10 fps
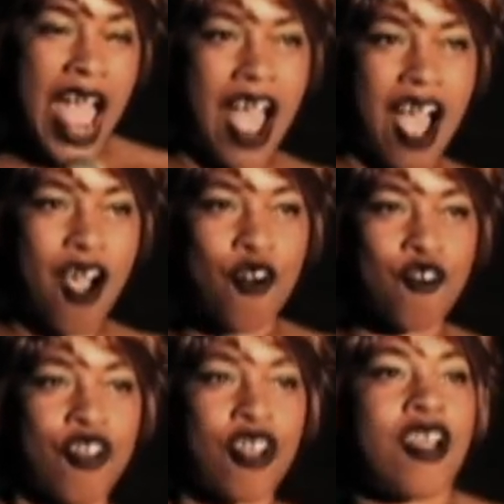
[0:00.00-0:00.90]

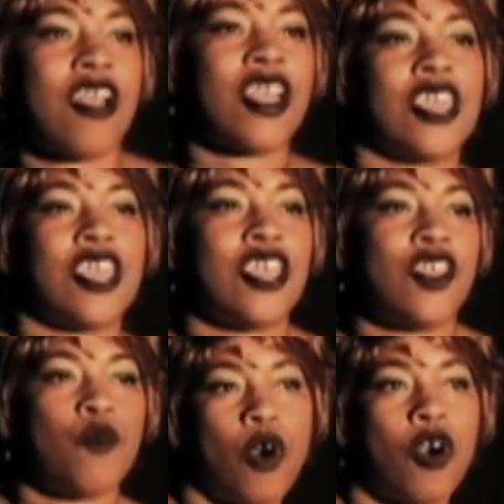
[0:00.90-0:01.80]
down,
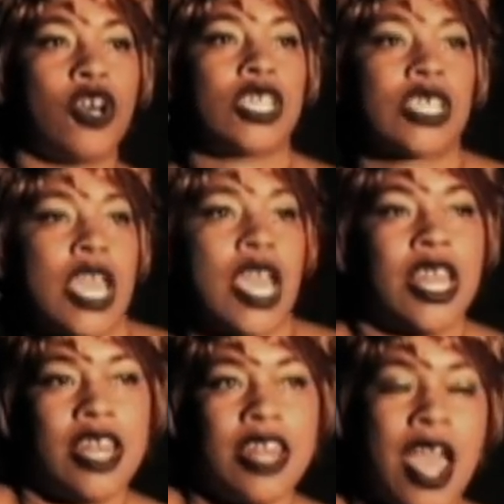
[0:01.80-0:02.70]
he was
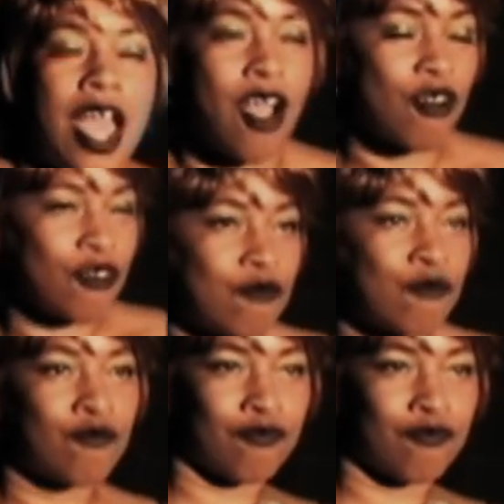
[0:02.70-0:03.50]
getting down.